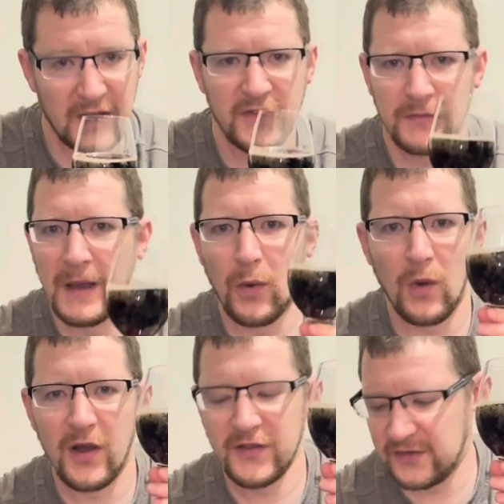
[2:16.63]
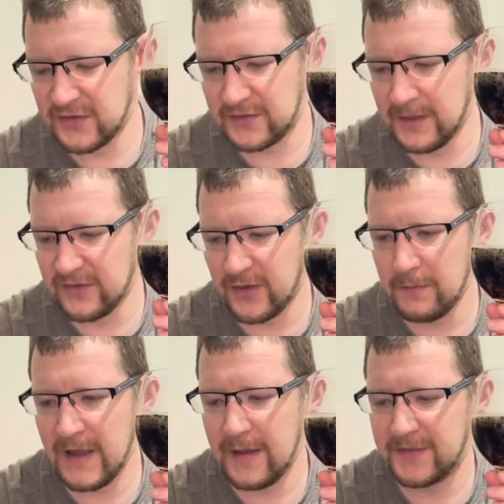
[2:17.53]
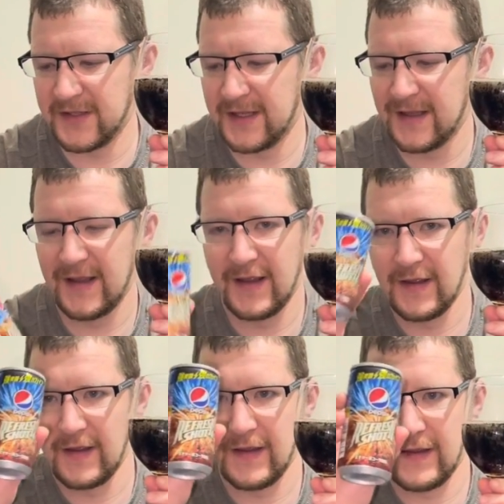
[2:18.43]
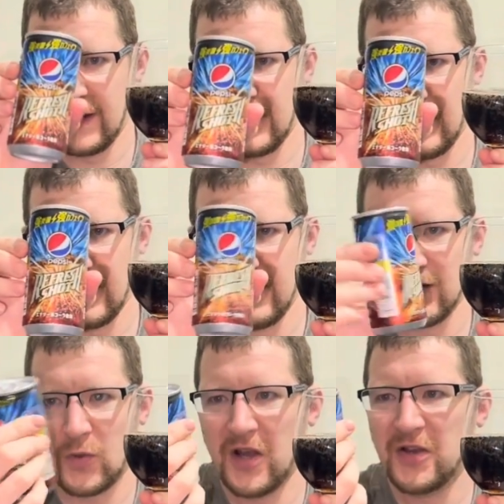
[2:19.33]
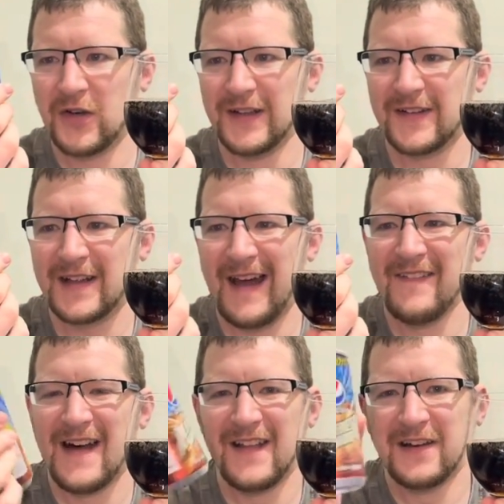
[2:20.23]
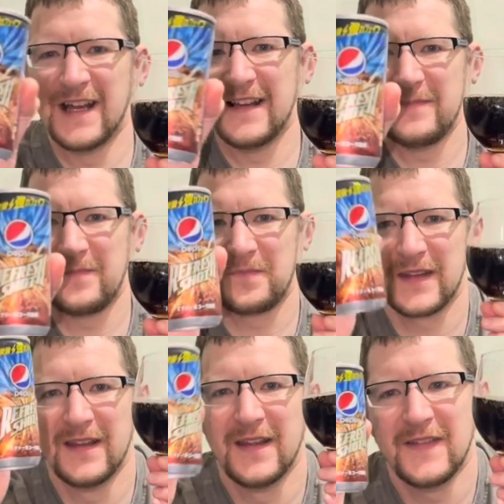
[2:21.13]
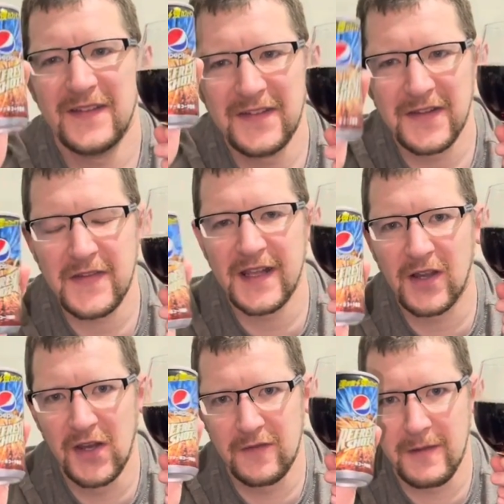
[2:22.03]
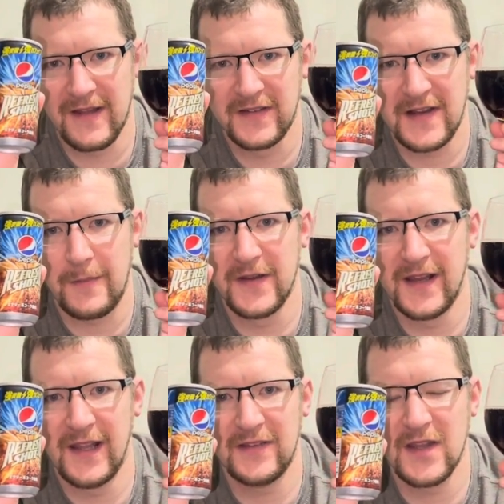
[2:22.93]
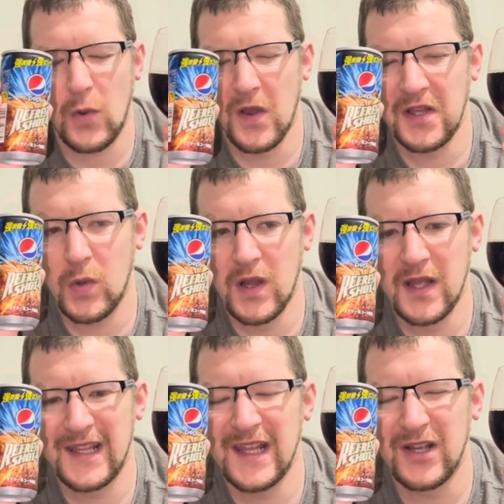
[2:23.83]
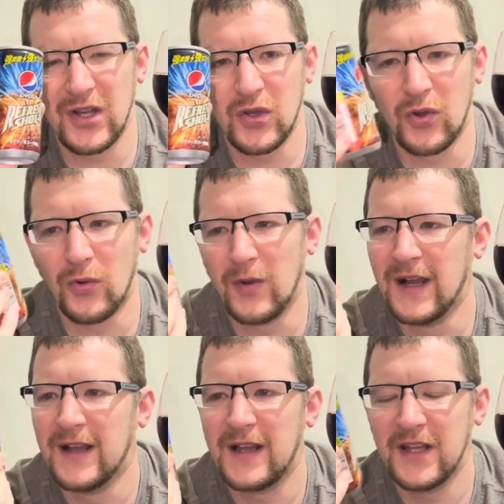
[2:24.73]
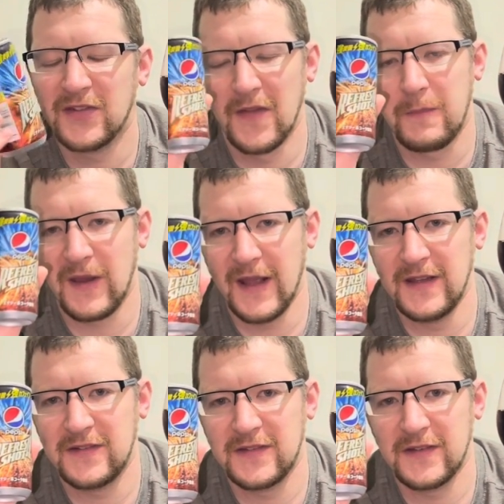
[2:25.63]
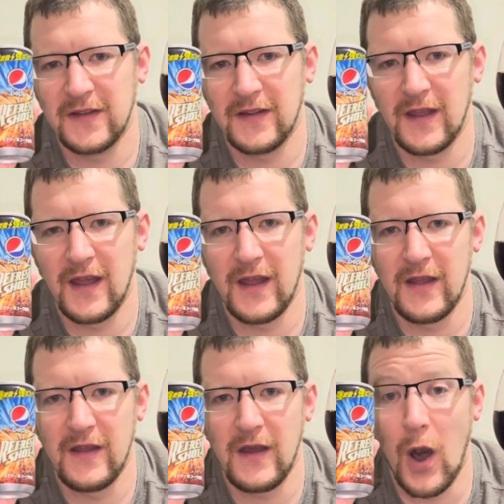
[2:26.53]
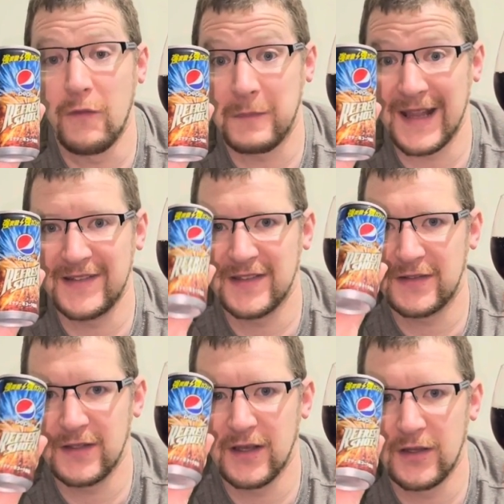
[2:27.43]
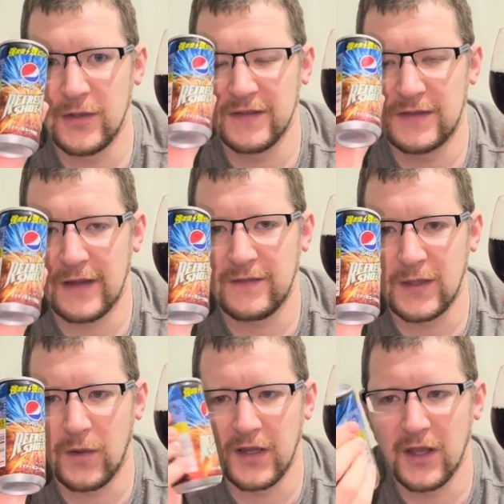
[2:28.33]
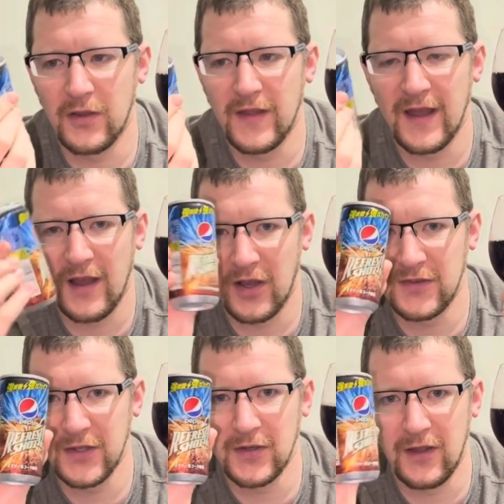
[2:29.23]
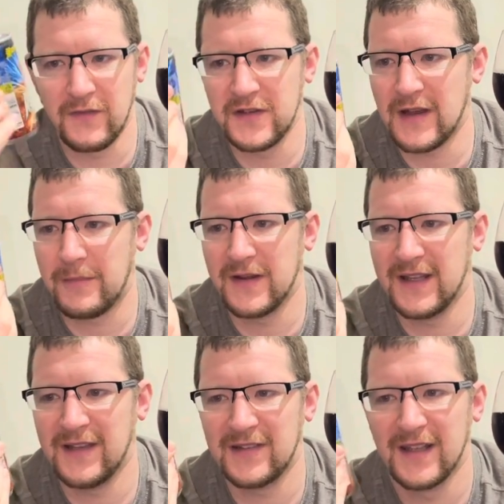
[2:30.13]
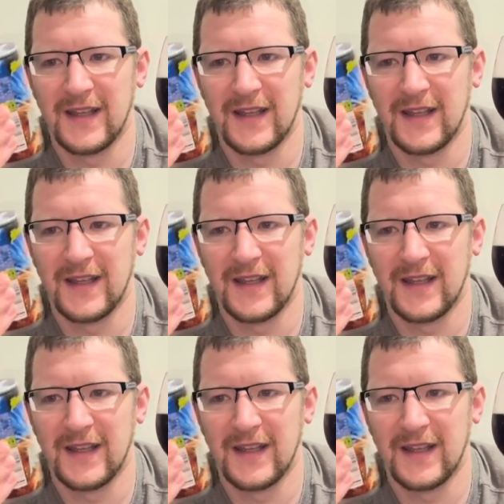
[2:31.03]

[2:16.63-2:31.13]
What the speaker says: Smell wise, it just smells like Pepsi. Quite a cool little can that though, isn't it? This is the thing I love about the Japanese. They're quite quirky and cool. It's on the place of places to go. I definitely want to go there. I do love the Japanese.